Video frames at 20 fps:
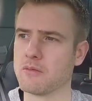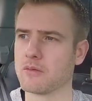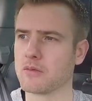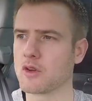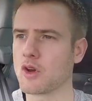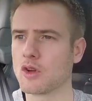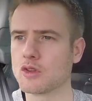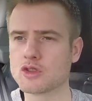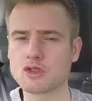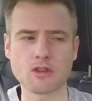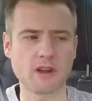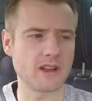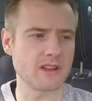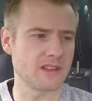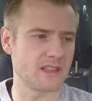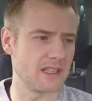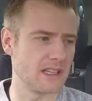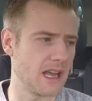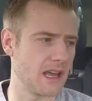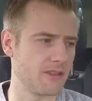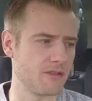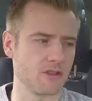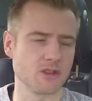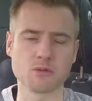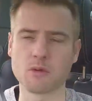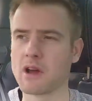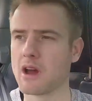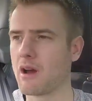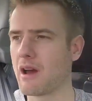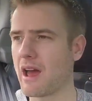contrasted leather as
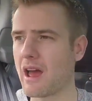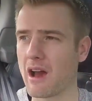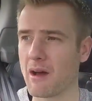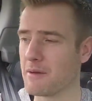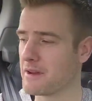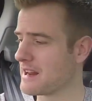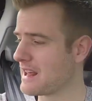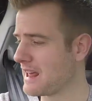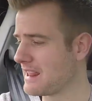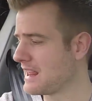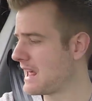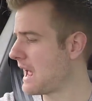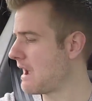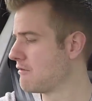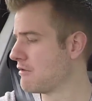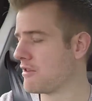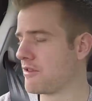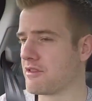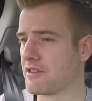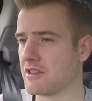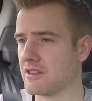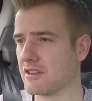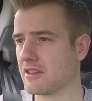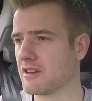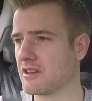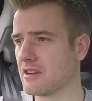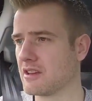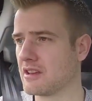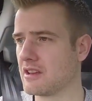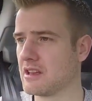well. I mean, and everything
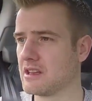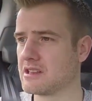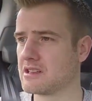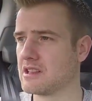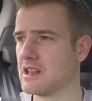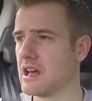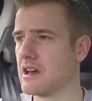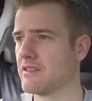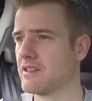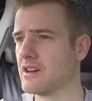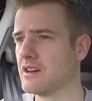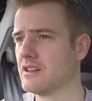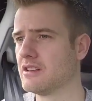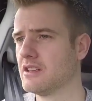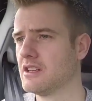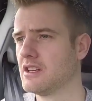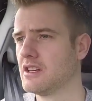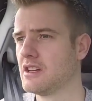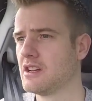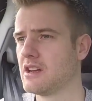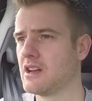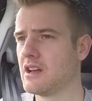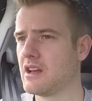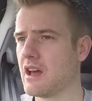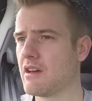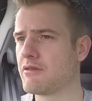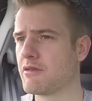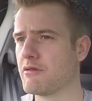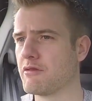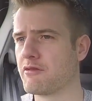is leather.
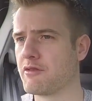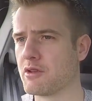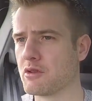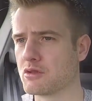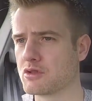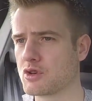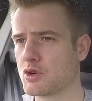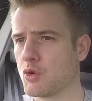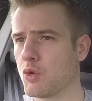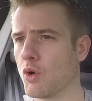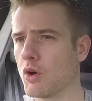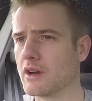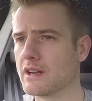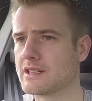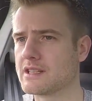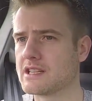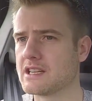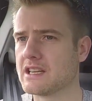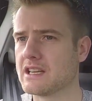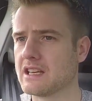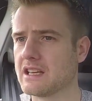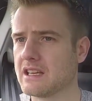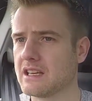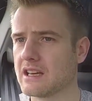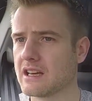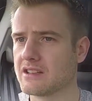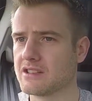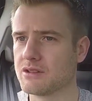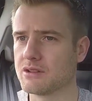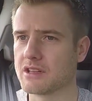Everything feels quality
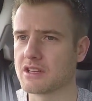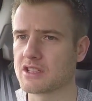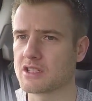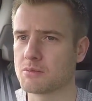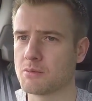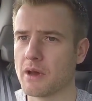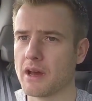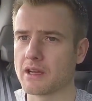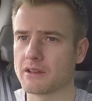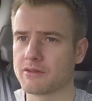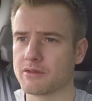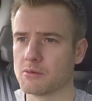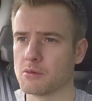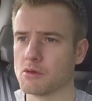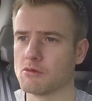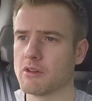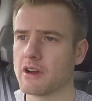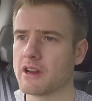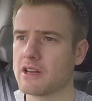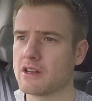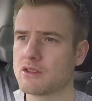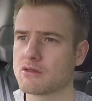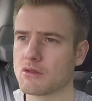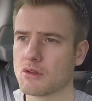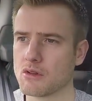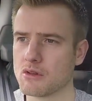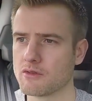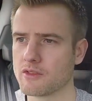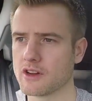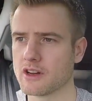as you'd expect from a Range
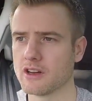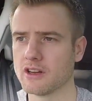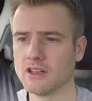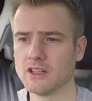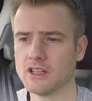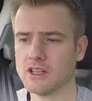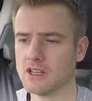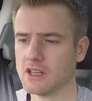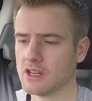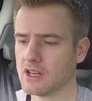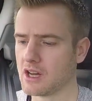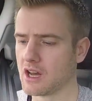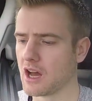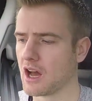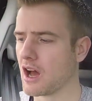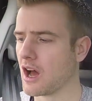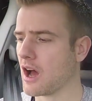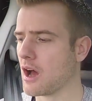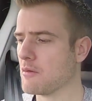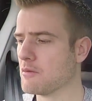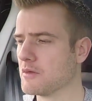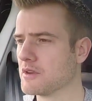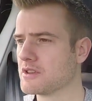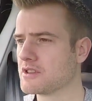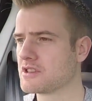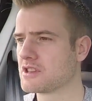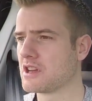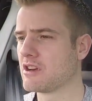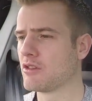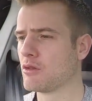Rover. The
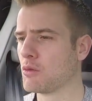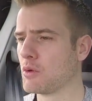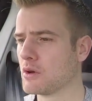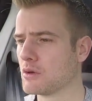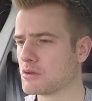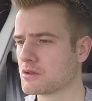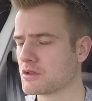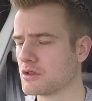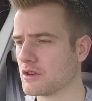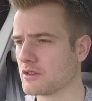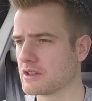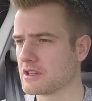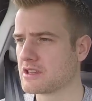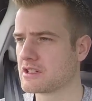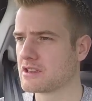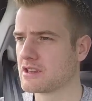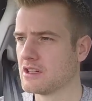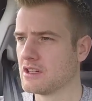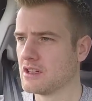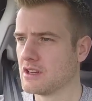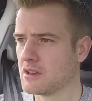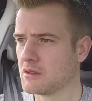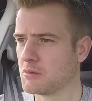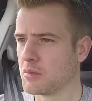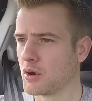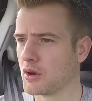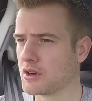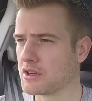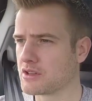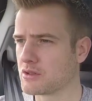steering wheel's got this
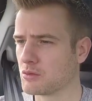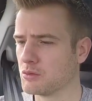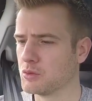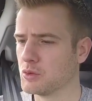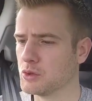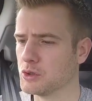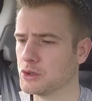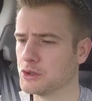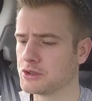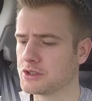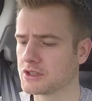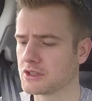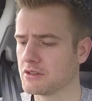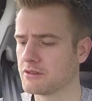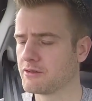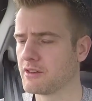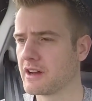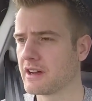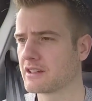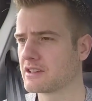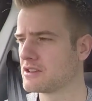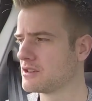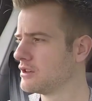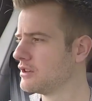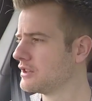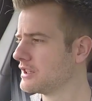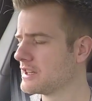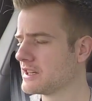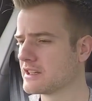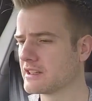polished wood effect
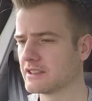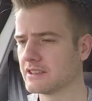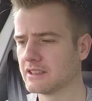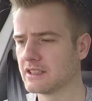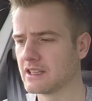on it.